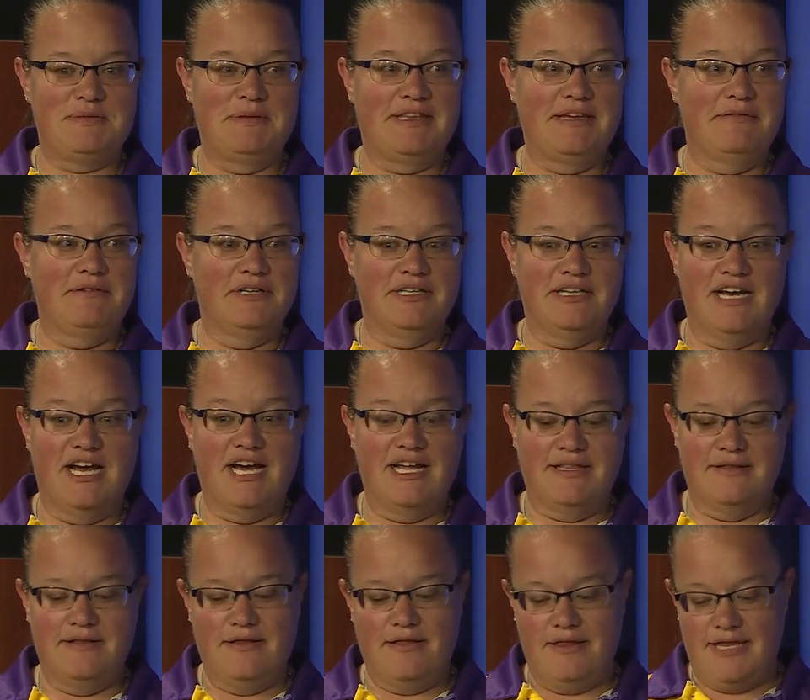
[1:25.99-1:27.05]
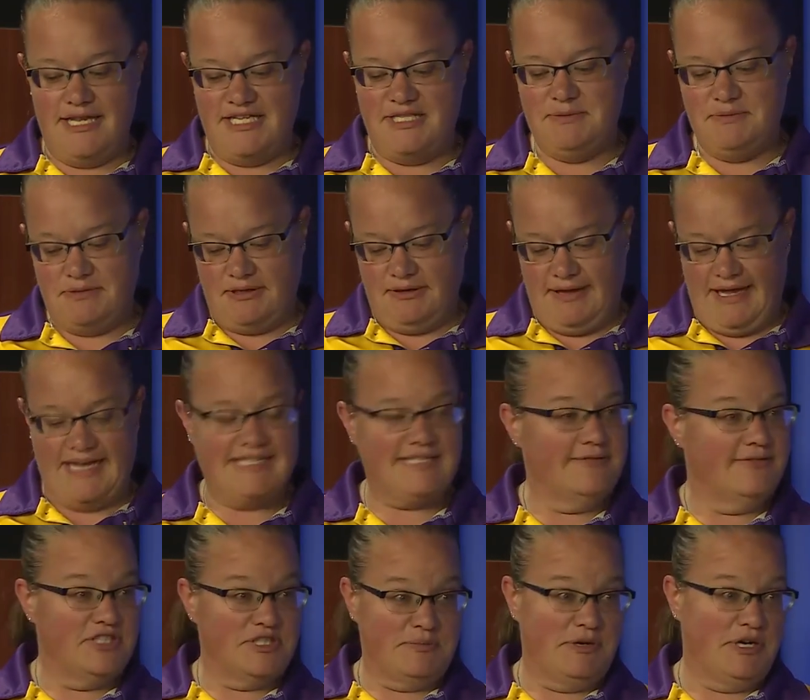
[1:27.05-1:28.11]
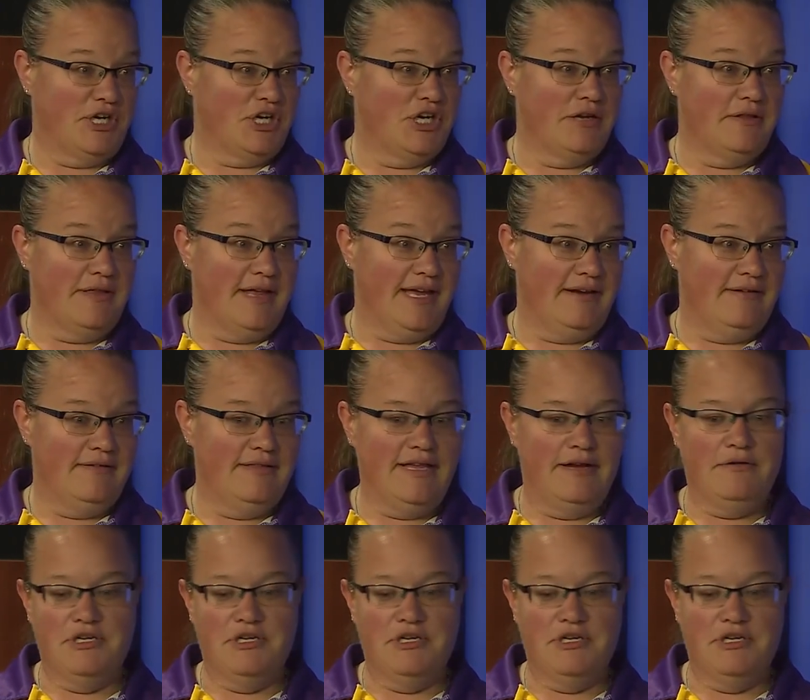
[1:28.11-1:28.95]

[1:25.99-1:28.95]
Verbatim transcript: but they were not this class of a sprint car then. They mm -hmm.